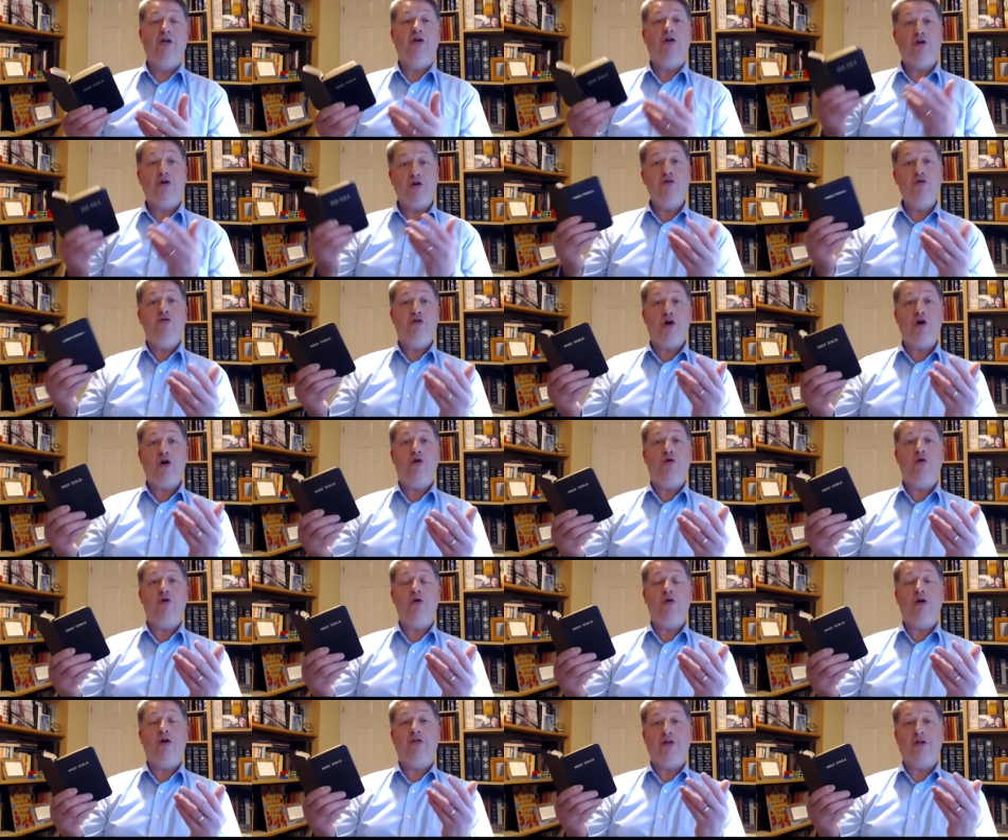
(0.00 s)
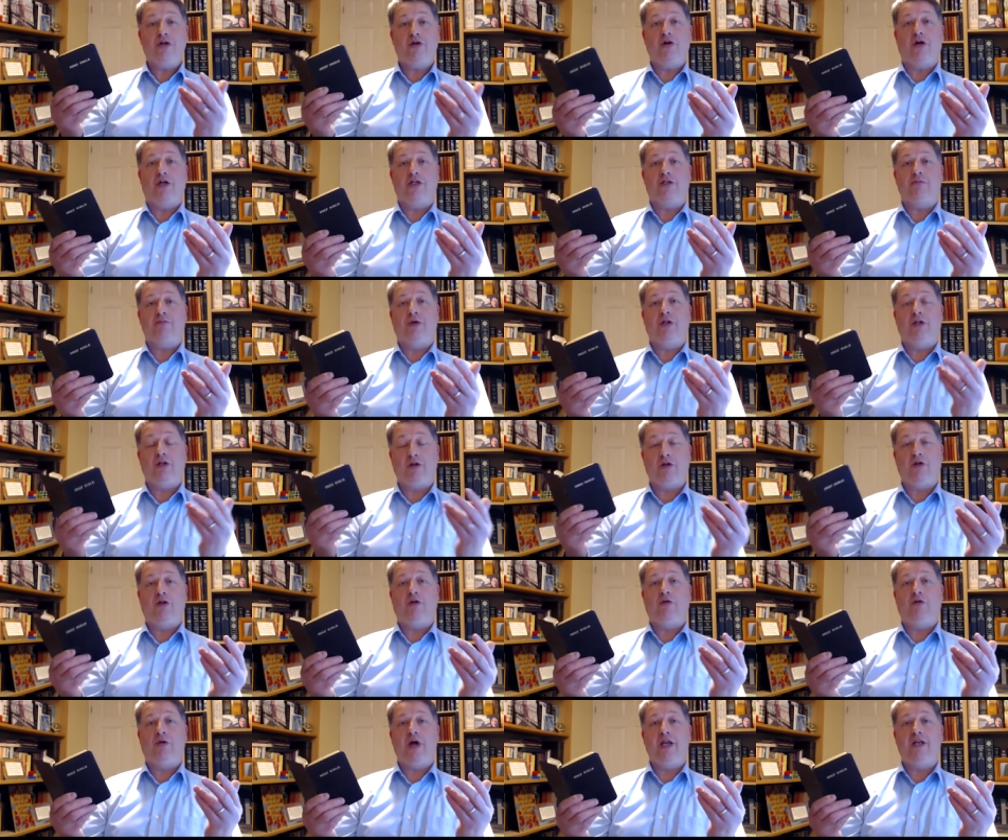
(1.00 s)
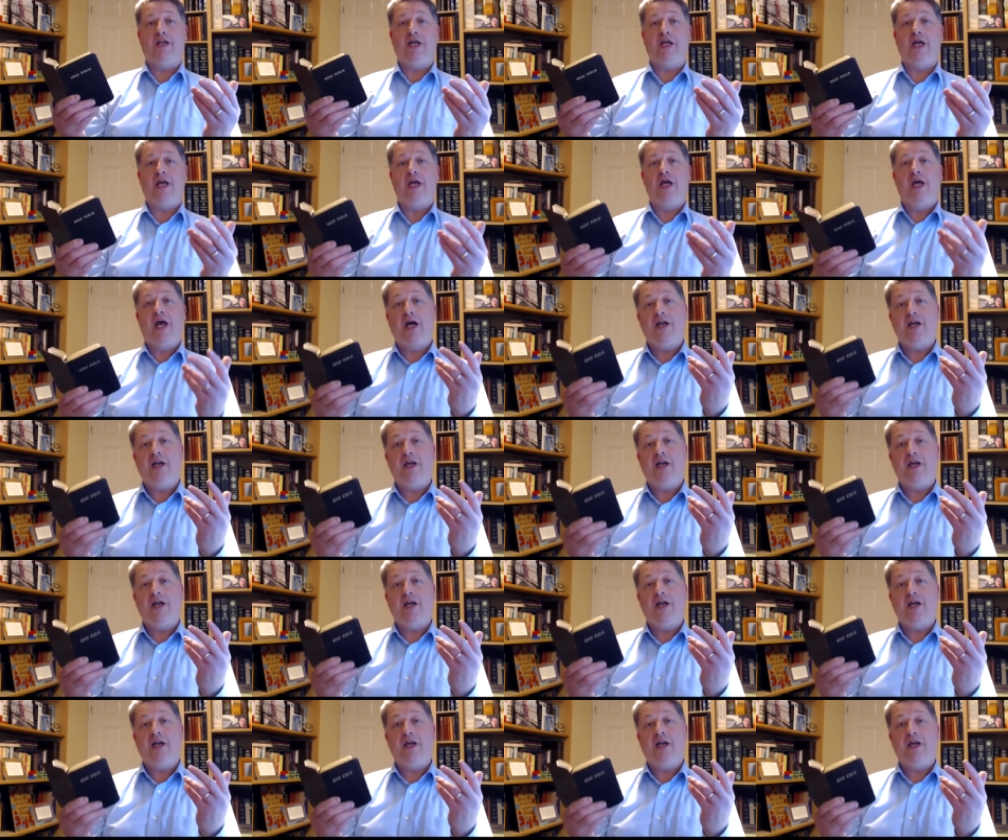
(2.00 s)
who know the gospel already,